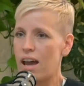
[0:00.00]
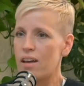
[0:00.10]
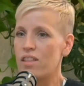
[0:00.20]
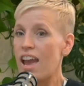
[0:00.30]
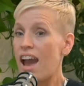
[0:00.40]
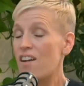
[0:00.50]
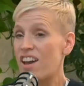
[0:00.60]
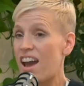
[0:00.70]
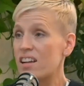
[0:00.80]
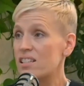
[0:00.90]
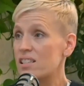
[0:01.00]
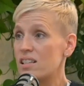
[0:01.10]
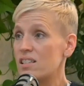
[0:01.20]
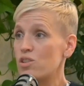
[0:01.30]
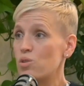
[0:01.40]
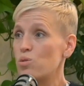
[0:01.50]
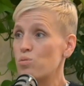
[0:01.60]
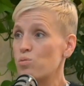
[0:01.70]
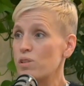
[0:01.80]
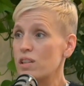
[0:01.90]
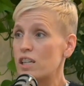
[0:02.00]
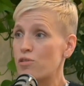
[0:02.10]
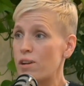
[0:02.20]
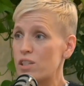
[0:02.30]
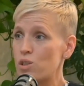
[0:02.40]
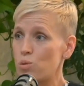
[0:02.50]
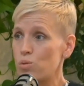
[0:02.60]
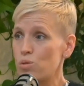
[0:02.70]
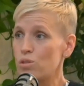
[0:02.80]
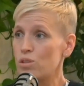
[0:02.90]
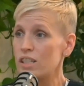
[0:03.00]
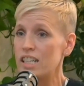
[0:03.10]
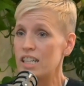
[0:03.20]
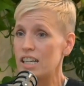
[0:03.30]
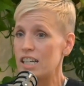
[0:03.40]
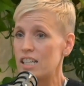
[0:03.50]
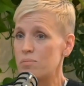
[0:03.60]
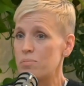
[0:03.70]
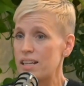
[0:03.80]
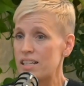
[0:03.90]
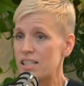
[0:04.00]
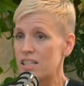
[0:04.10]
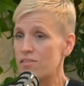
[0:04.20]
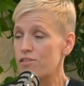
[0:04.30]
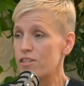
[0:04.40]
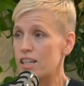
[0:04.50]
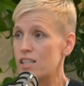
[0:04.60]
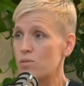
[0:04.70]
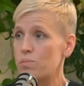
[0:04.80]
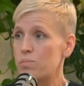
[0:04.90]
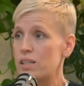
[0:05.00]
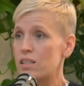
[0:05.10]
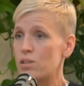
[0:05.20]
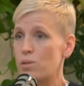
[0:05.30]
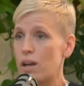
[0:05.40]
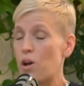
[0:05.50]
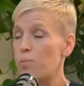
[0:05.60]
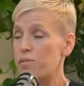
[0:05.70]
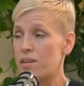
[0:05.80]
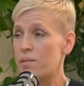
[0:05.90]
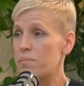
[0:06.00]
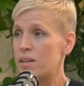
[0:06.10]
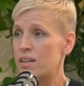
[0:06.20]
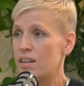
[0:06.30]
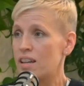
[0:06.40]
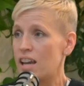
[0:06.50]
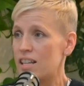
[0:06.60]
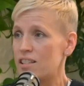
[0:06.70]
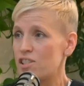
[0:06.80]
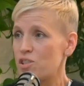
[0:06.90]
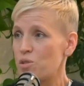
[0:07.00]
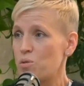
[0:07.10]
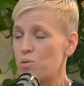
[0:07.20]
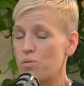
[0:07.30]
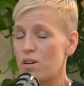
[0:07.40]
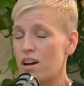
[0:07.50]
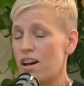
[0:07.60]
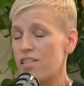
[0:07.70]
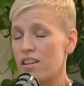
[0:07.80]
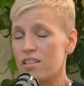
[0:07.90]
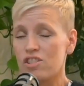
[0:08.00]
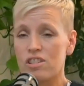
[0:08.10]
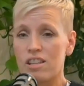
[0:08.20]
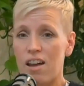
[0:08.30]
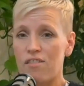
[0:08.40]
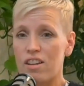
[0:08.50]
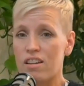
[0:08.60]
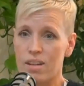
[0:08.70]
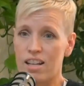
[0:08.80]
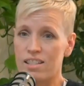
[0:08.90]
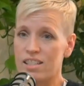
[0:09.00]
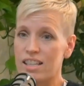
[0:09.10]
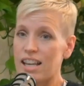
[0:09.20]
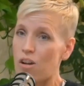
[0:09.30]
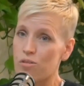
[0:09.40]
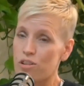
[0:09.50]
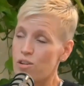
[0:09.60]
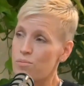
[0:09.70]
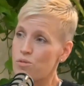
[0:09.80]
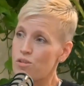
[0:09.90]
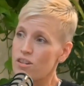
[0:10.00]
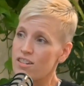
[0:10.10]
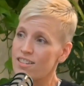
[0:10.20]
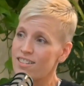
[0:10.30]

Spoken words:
they have access to a really great tool, and a blessing for us would be to help them. And so I think just having us get out there more